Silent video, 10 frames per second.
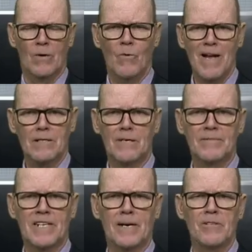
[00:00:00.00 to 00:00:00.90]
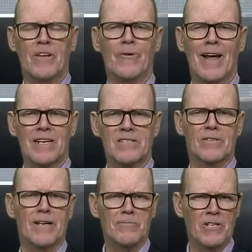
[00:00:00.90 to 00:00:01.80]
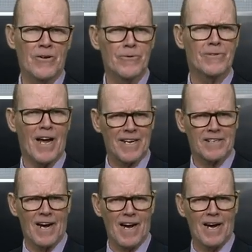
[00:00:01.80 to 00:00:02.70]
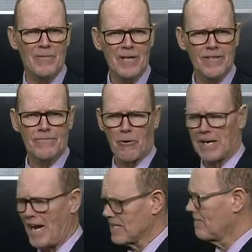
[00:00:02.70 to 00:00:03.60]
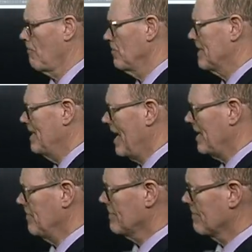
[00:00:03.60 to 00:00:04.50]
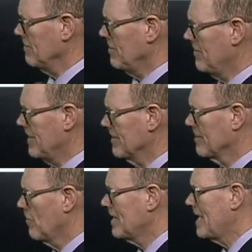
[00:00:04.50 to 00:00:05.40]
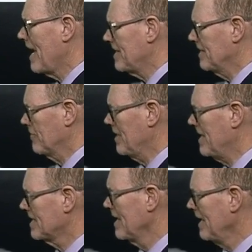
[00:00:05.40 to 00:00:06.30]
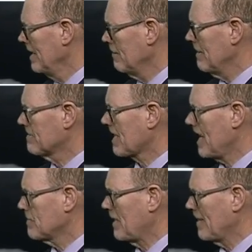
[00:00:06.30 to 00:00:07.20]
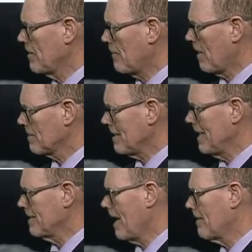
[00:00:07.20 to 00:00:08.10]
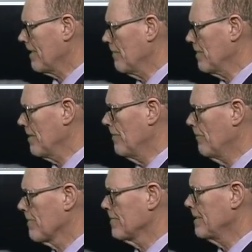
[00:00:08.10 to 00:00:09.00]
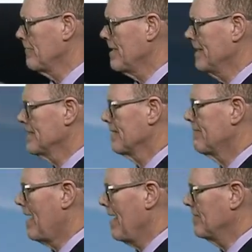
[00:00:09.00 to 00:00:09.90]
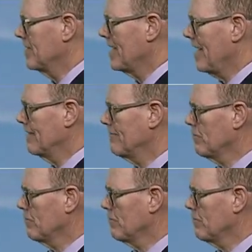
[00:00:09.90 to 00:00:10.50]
Welcome to WXOW.com. In the forecast for tonight, look for a low near 28 degrees. We'll have skies becoming partly cloudy with northerly winds at 5 to 10.